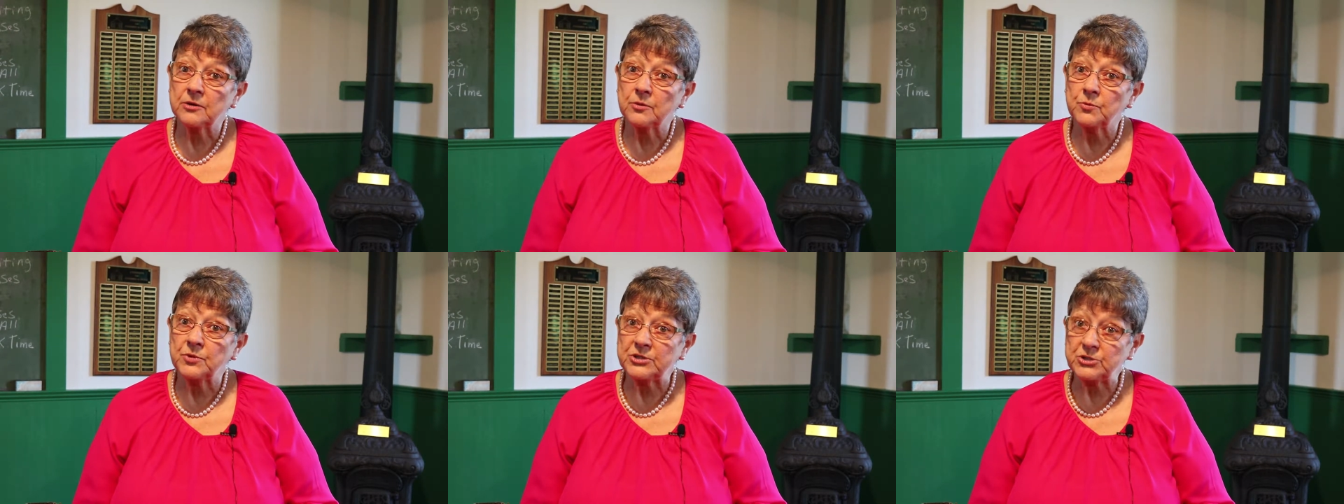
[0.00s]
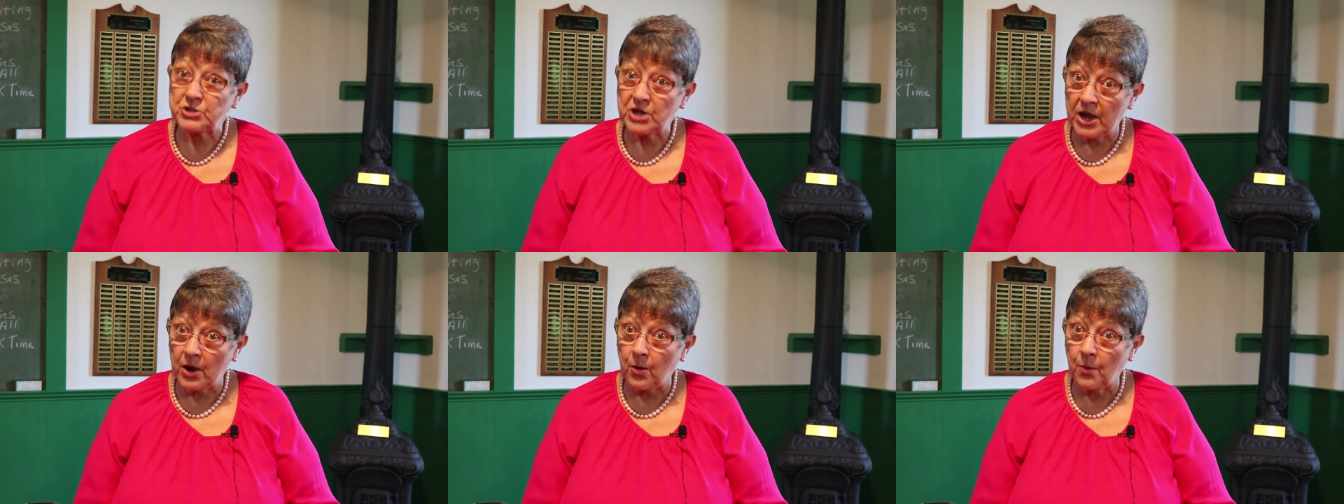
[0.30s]

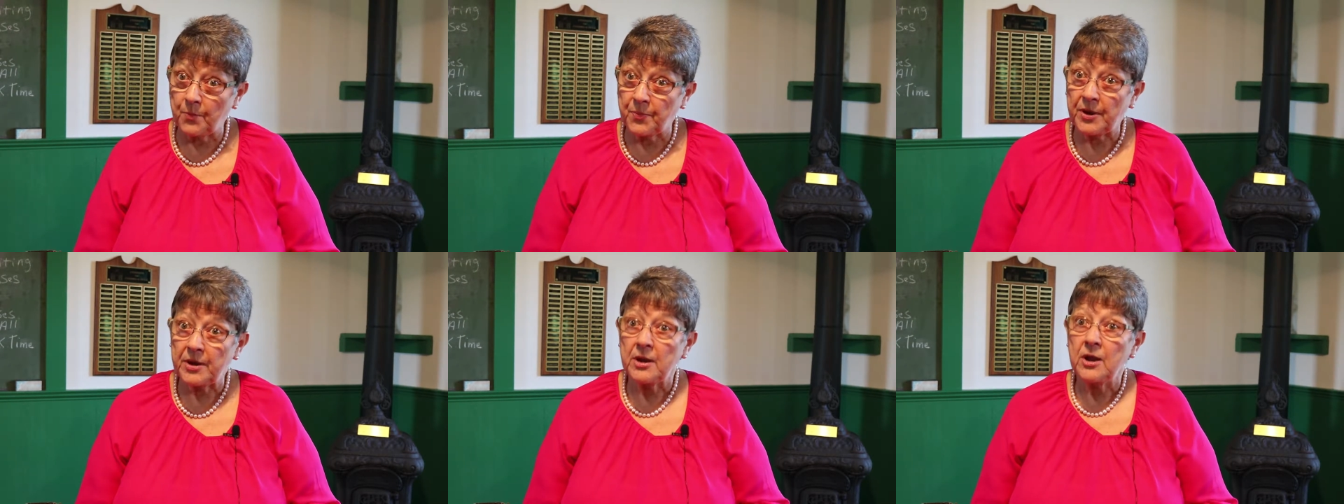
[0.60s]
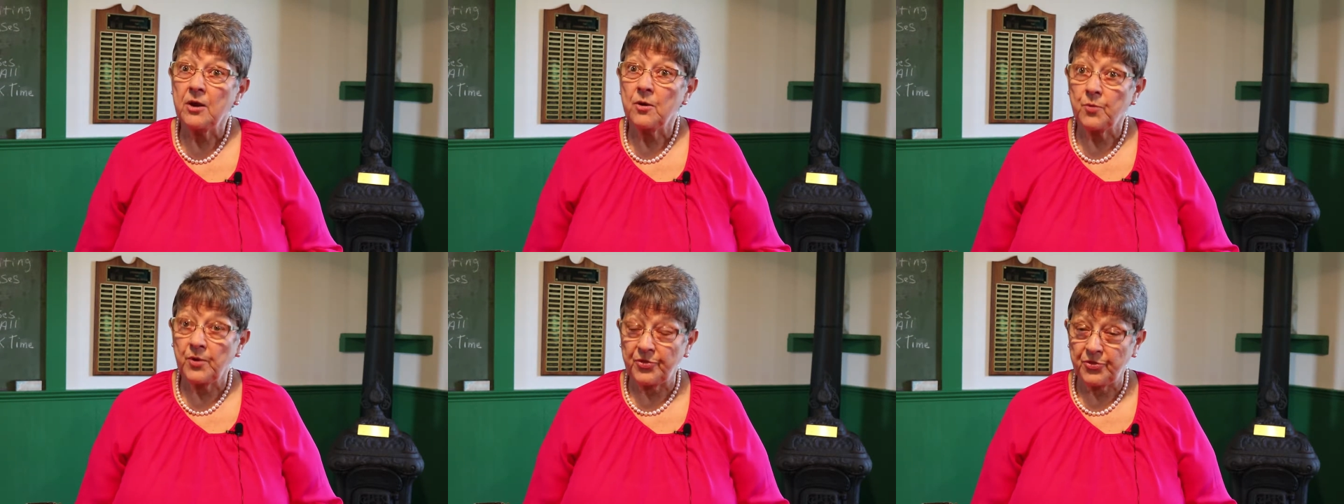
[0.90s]
which help
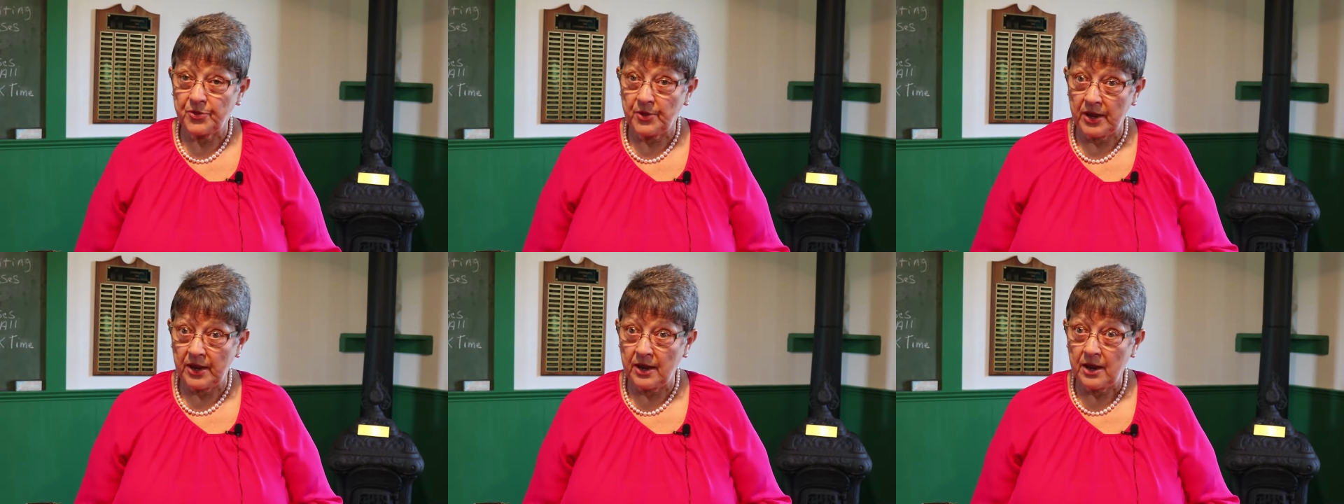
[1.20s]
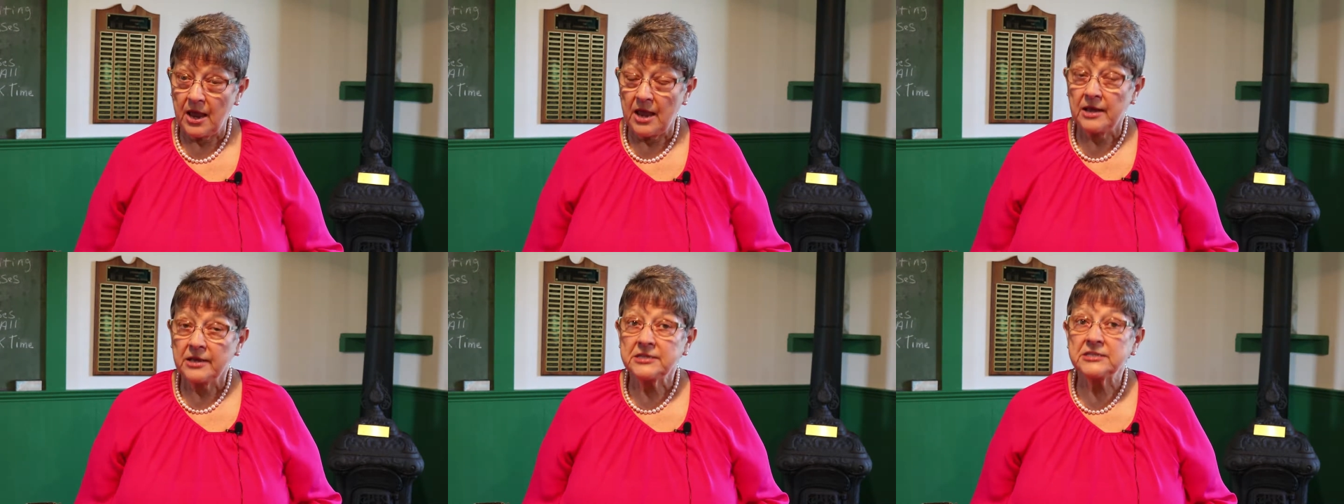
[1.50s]
with
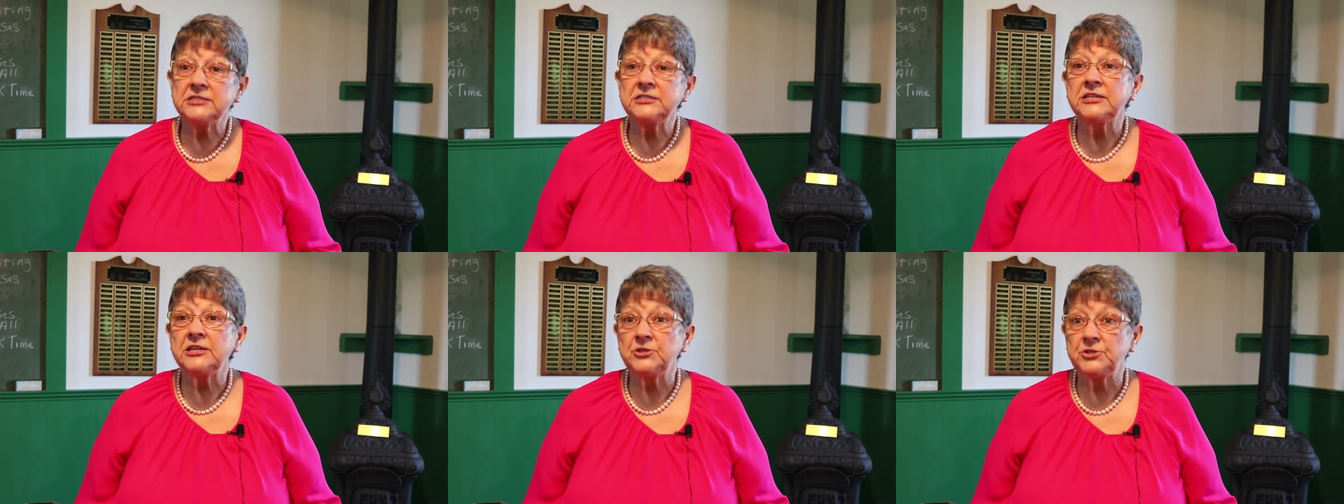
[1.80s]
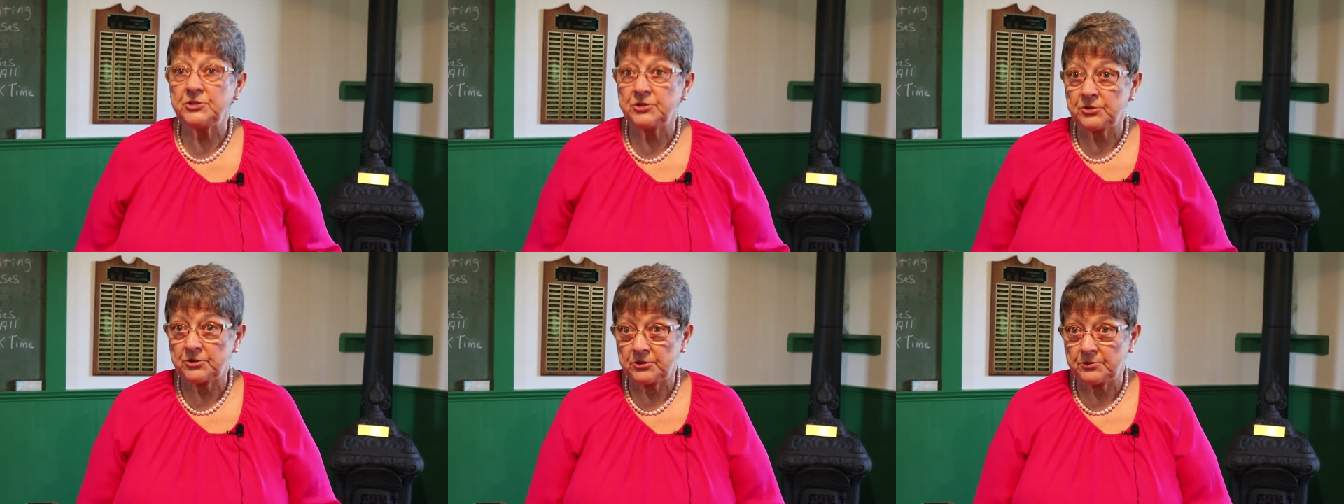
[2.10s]
the
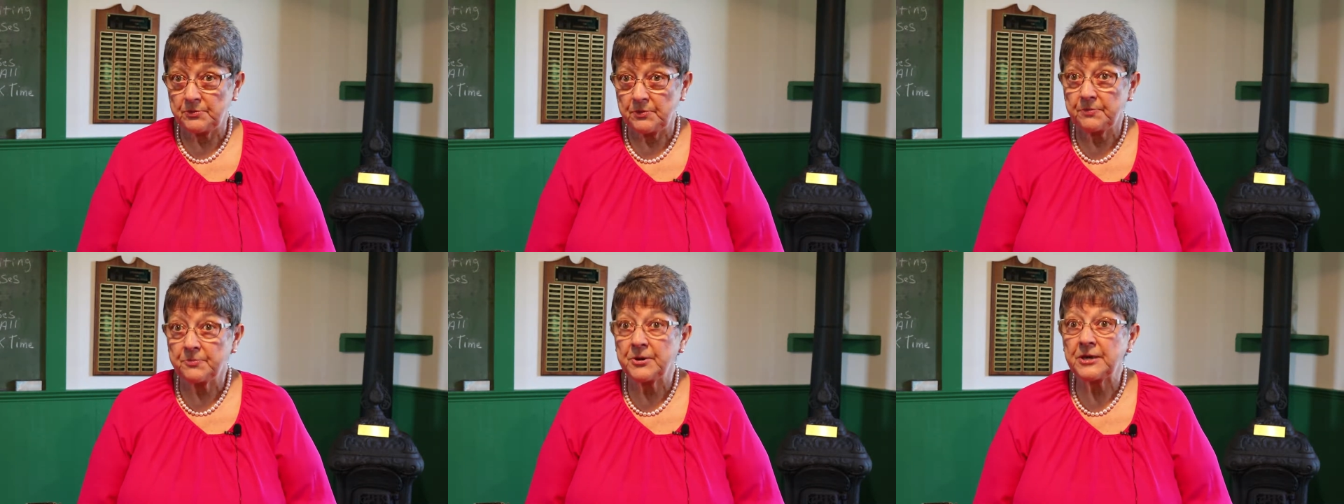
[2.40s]
continued